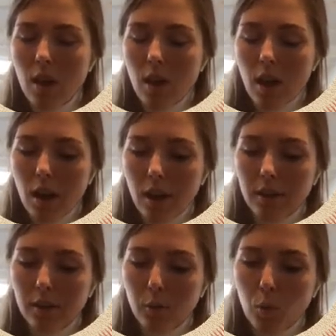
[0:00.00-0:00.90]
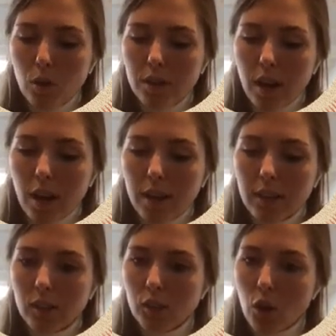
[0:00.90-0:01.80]
And what I
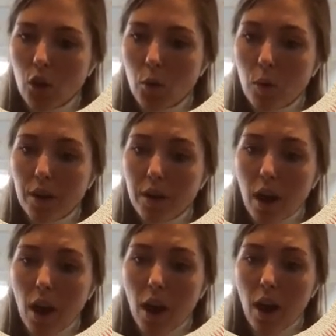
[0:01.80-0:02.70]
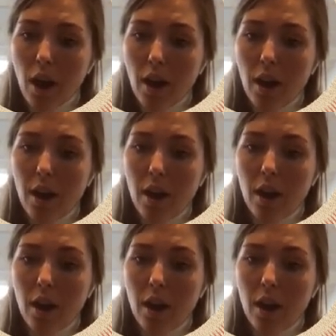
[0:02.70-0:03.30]
saw when I